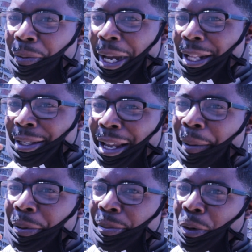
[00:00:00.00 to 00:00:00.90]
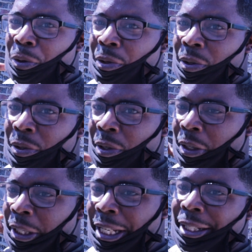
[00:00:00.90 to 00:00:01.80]
we had the top of the motor, the
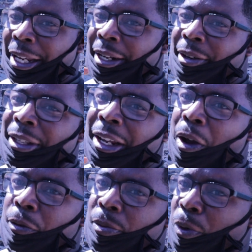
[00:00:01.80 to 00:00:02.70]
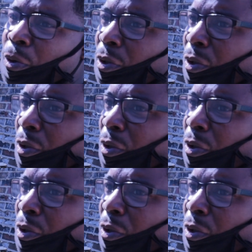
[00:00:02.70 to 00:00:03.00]
uh, intake and everything off the motor.